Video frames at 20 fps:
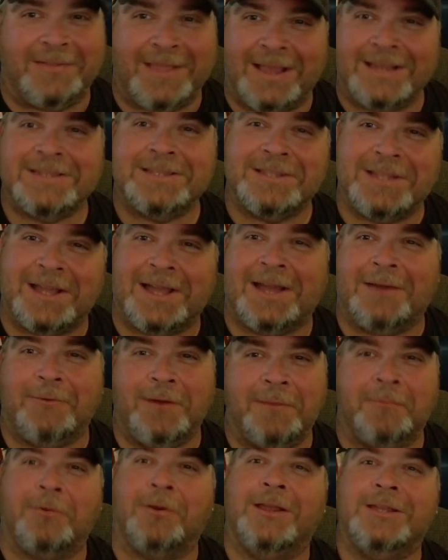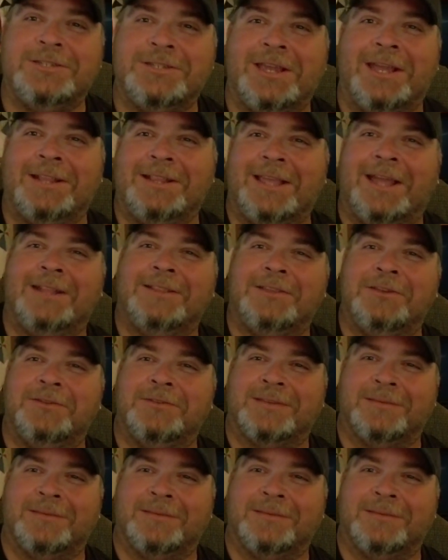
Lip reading: Thanks a lot. We appreciate that too.